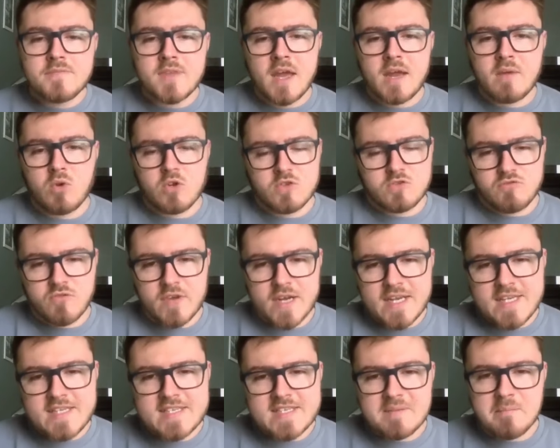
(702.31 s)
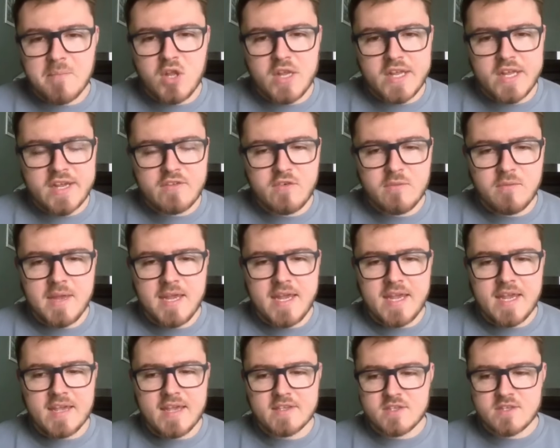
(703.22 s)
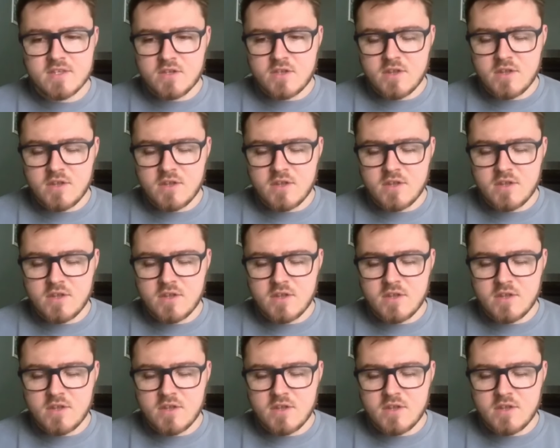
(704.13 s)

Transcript: And what's really symbolic for me is